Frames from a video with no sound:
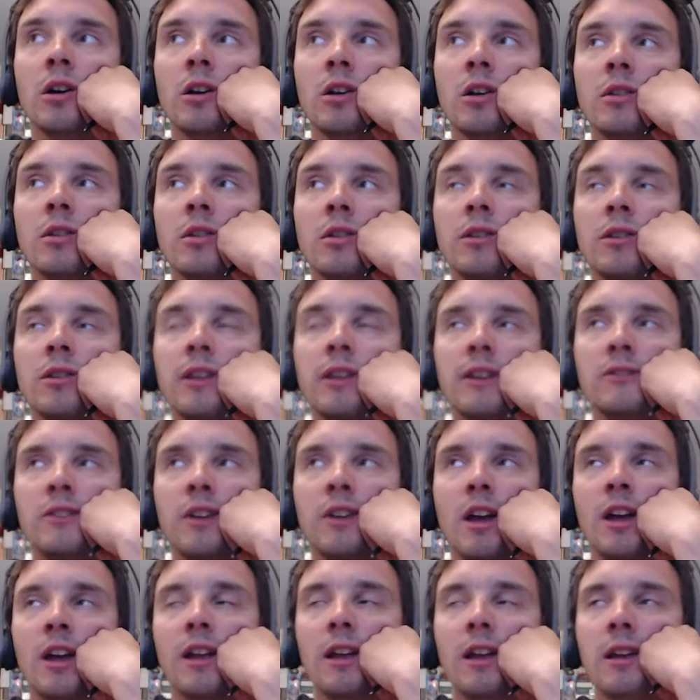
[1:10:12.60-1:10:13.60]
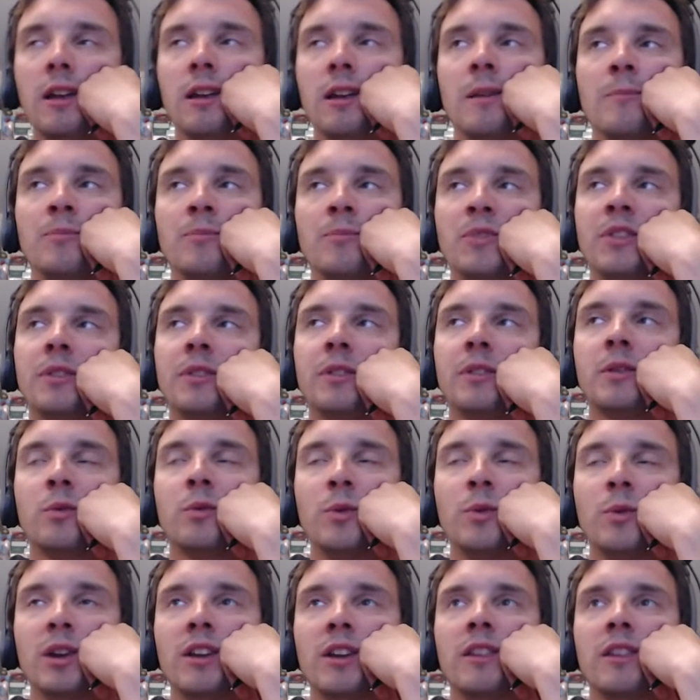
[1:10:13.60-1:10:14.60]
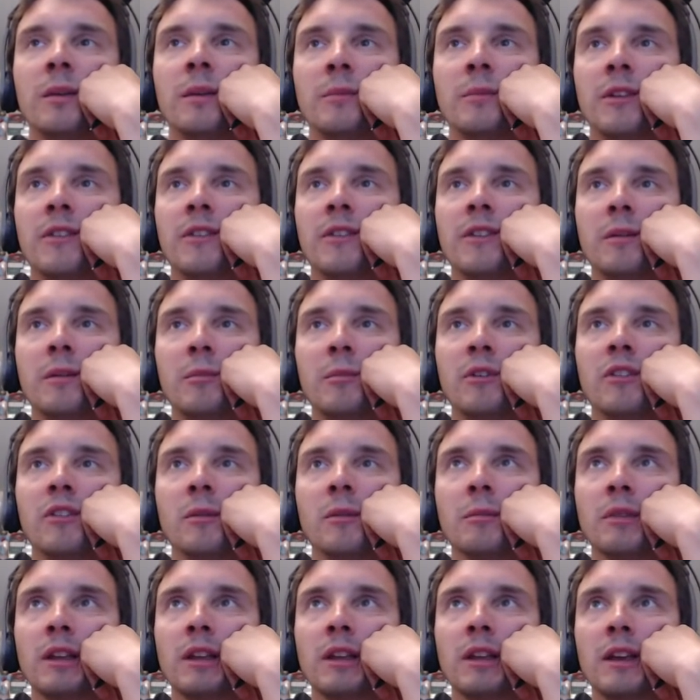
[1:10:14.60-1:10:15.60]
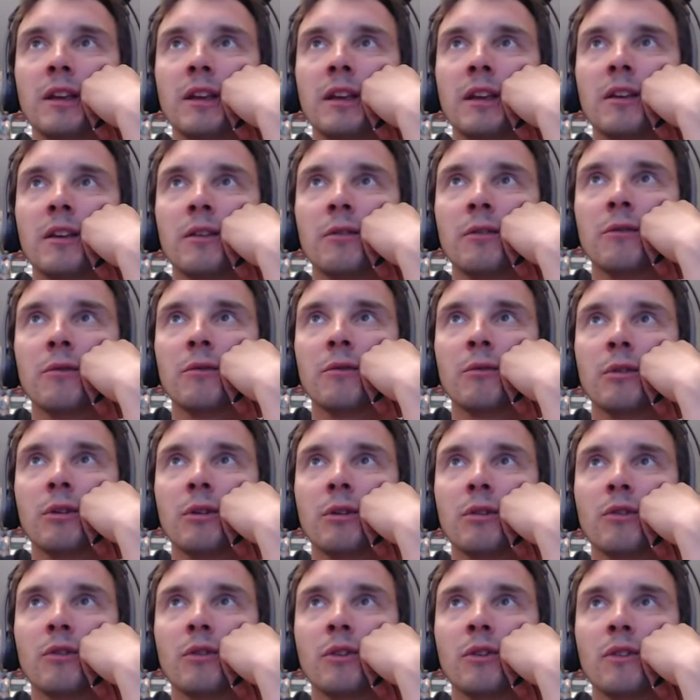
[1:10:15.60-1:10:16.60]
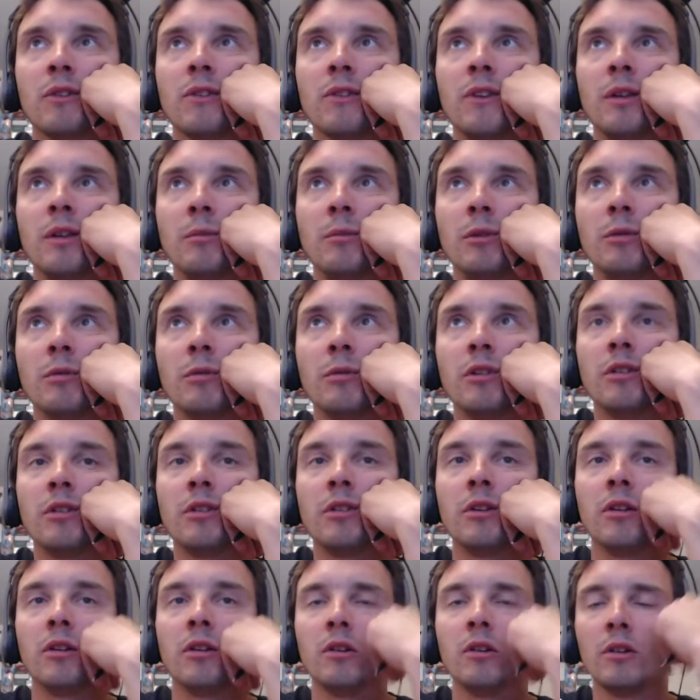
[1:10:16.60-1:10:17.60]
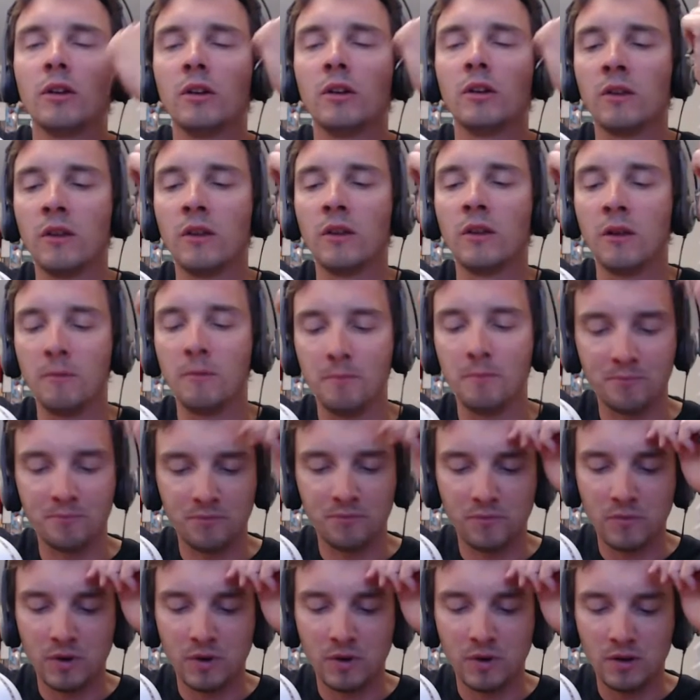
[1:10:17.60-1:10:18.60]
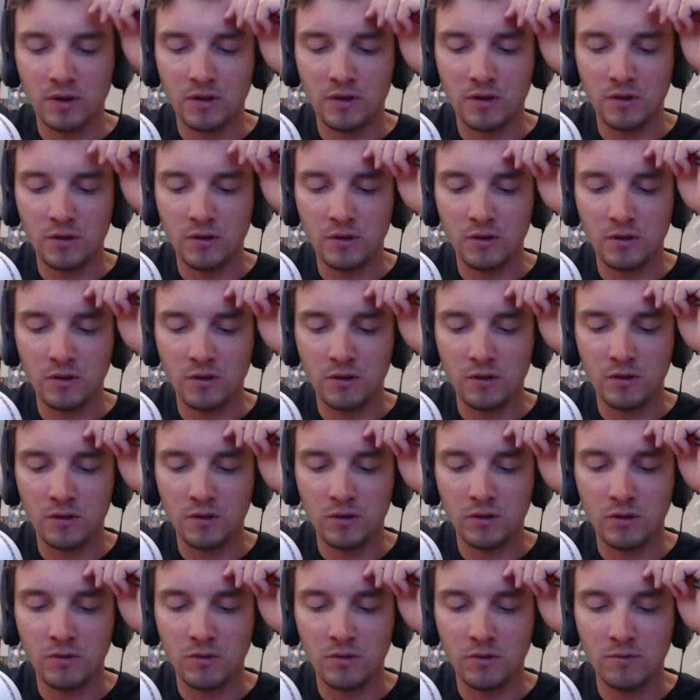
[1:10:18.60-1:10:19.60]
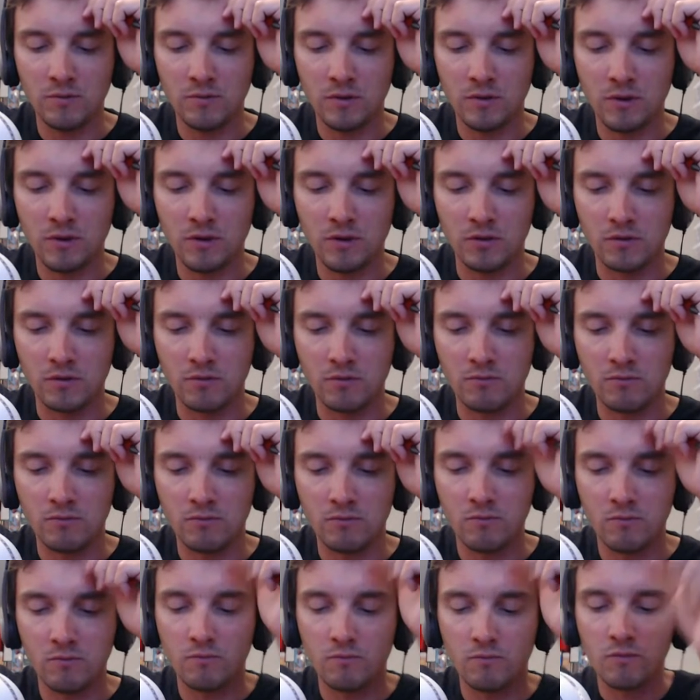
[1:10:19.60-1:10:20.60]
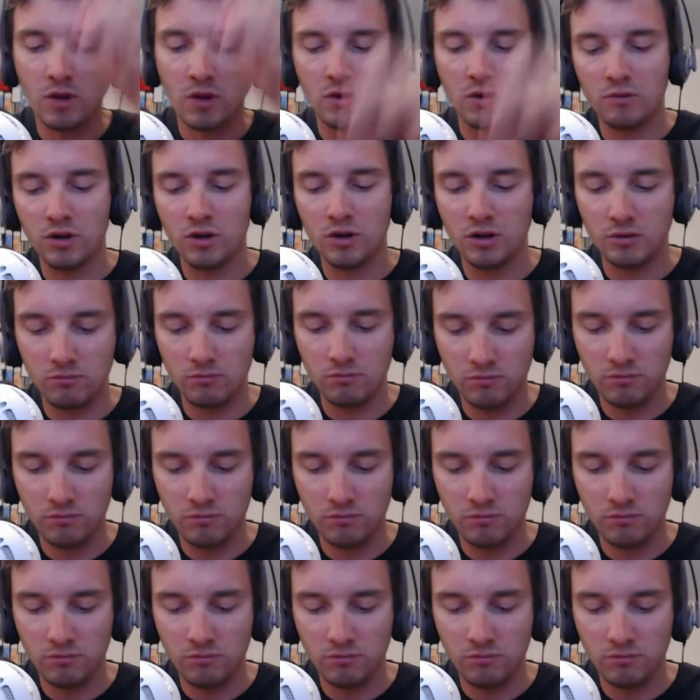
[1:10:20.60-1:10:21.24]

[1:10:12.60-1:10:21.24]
They actually, I tweeted them. They sent me some link. I don't know where it's gonna send, but I'll look into that. Cause yeah, it sucks. I don't want it.